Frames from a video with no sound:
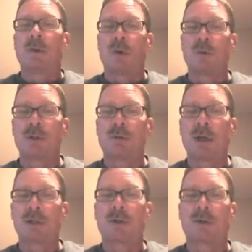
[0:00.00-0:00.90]
those
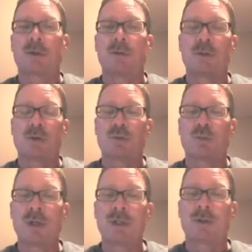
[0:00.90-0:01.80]
directional terms, those
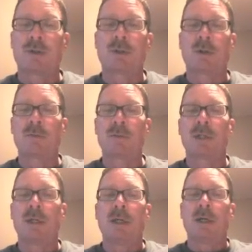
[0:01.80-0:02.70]
regional terms,